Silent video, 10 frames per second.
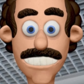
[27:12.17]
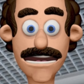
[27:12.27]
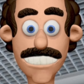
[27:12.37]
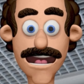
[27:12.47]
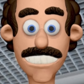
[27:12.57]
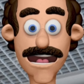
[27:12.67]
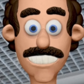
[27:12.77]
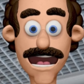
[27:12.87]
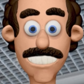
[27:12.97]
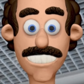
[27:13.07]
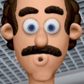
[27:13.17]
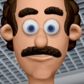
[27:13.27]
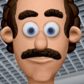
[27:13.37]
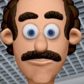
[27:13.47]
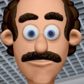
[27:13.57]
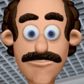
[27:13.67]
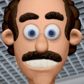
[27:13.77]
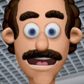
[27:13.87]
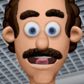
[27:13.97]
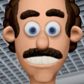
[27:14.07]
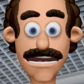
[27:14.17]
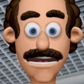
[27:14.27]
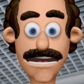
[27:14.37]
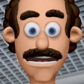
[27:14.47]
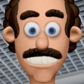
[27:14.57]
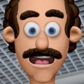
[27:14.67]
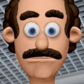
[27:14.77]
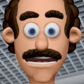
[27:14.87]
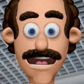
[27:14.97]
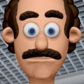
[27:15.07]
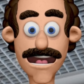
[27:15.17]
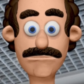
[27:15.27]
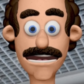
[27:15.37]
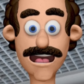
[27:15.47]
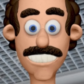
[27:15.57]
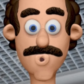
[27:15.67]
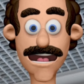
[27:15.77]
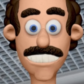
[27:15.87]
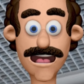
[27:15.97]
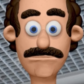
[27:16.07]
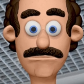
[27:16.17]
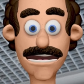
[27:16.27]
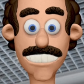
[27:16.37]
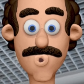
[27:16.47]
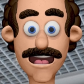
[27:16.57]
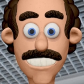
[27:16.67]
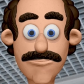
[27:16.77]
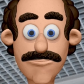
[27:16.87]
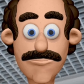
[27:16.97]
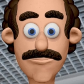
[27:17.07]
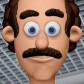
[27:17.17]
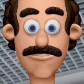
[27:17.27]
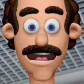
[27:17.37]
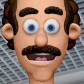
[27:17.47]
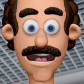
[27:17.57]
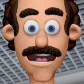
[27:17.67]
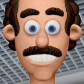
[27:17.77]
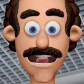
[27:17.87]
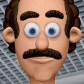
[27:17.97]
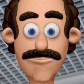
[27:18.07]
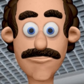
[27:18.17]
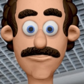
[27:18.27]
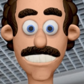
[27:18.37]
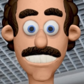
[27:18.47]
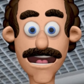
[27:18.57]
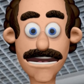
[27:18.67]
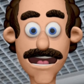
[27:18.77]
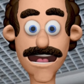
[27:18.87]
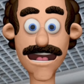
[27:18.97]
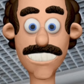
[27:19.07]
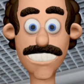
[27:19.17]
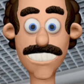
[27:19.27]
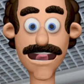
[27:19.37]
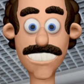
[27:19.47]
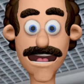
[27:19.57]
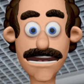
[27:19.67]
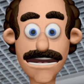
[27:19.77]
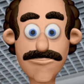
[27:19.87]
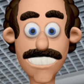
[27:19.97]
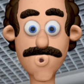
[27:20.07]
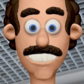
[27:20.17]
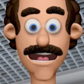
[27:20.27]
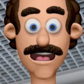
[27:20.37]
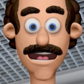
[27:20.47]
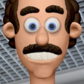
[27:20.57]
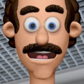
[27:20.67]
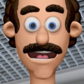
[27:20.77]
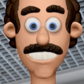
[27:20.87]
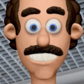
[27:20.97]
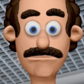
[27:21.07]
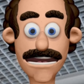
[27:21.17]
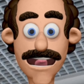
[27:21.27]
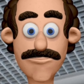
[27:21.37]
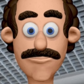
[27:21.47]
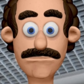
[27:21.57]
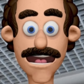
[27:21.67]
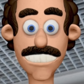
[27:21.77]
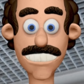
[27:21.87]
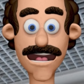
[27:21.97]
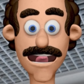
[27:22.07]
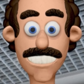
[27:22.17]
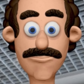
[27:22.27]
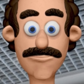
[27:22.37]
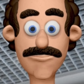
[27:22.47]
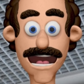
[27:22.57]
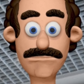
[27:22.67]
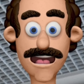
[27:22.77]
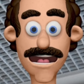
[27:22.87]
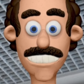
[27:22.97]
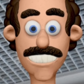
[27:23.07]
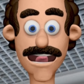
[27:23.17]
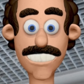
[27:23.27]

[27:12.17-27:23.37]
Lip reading: these disadvantages, false ceilings remain a popular choice for many commercial, residential, and institutional buildings due to their aesthetic appeal, functionality, and practical